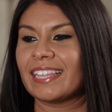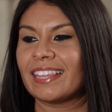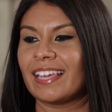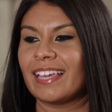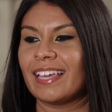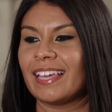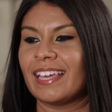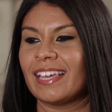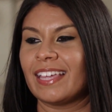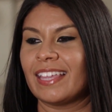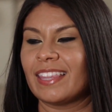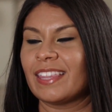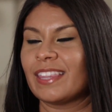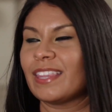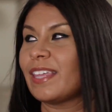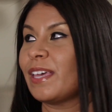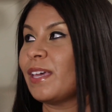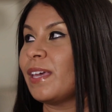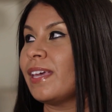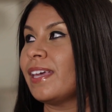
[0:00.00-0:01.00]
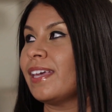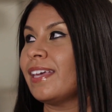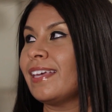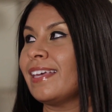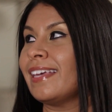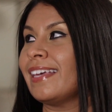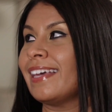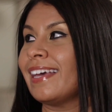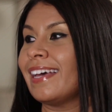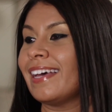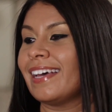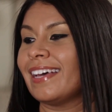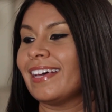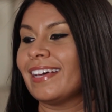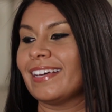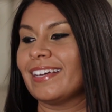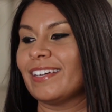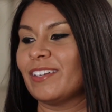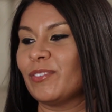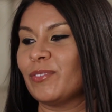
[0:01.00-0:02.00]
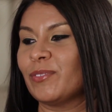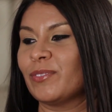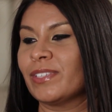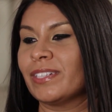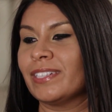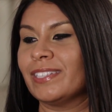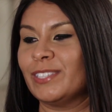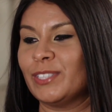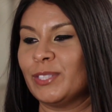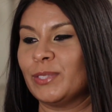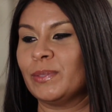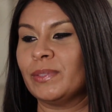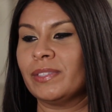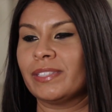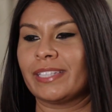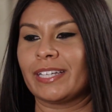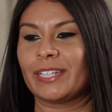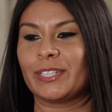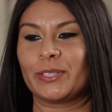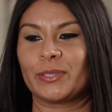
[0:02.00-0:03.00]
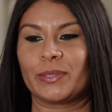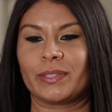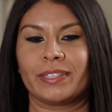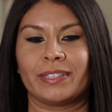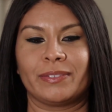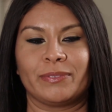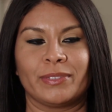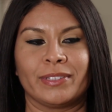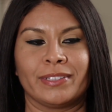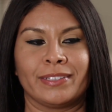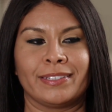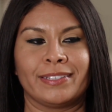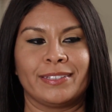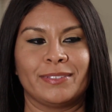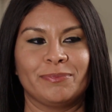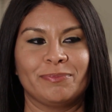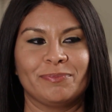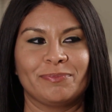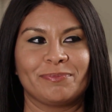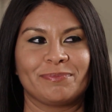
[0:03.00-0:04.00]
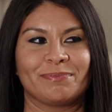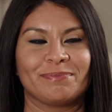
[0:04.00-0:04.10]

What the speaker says: like they were in tune sexually, really.